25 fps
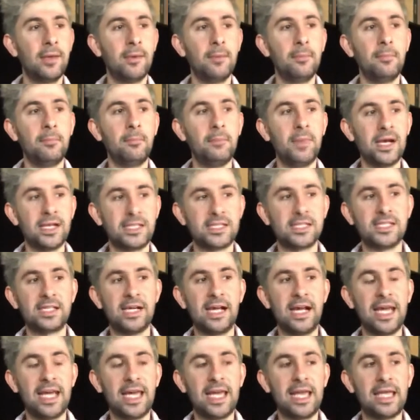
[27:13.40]
much
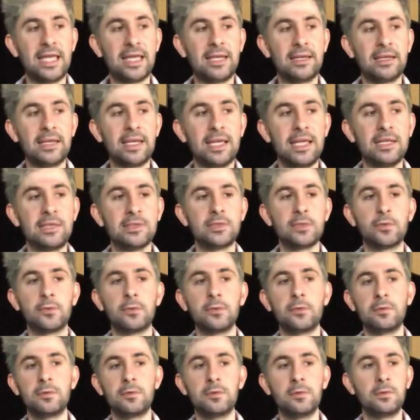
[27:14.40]
I need
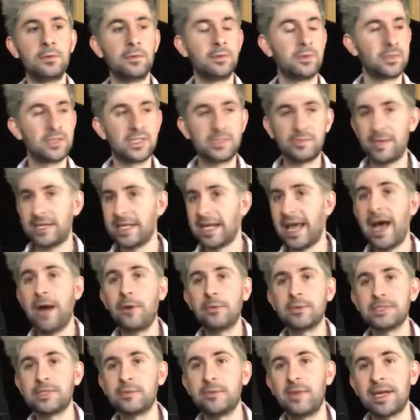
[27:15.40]
to spend
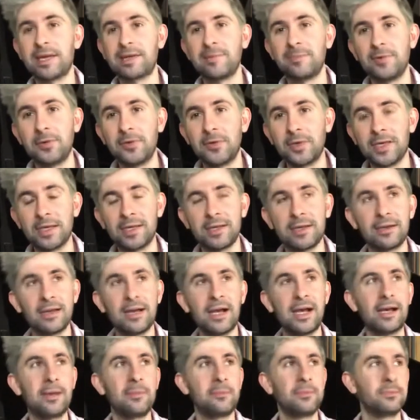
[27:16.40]
hours at my computer
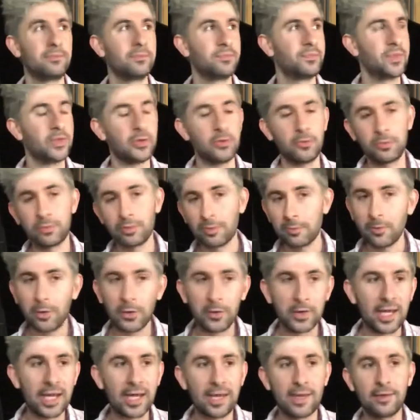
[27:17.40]

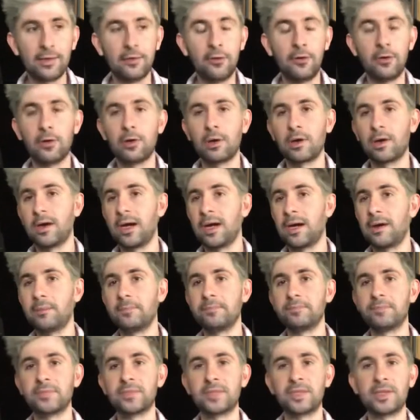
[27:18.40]
promoting or
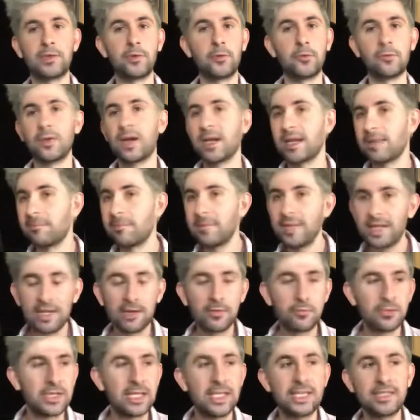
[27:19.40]
writing
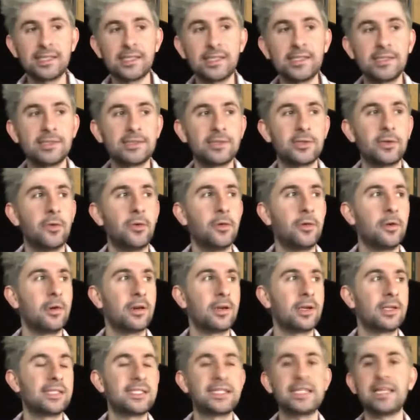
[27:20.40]
media releases
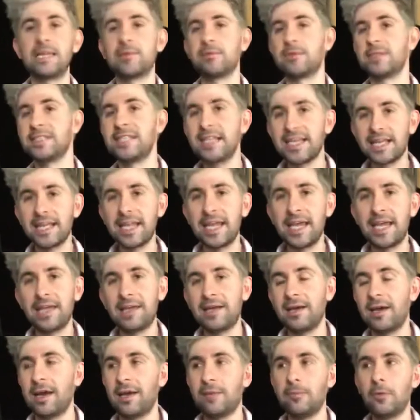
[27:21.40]
or dealing with
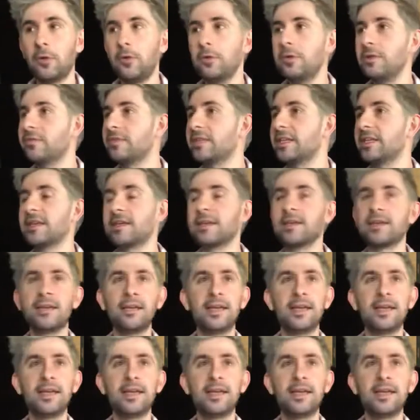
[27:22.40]
ticketing, all of the